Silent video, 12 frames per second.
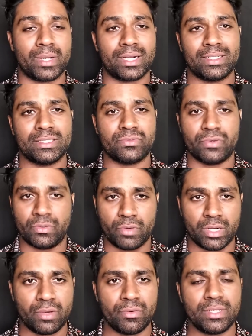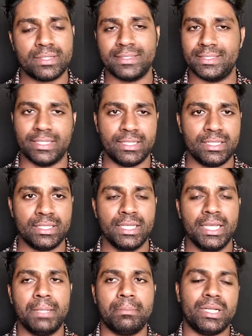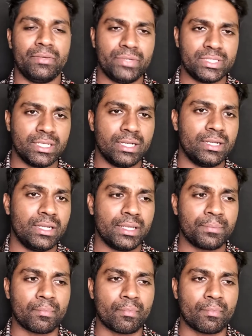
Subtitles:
practice for 1 hour daily, but every single day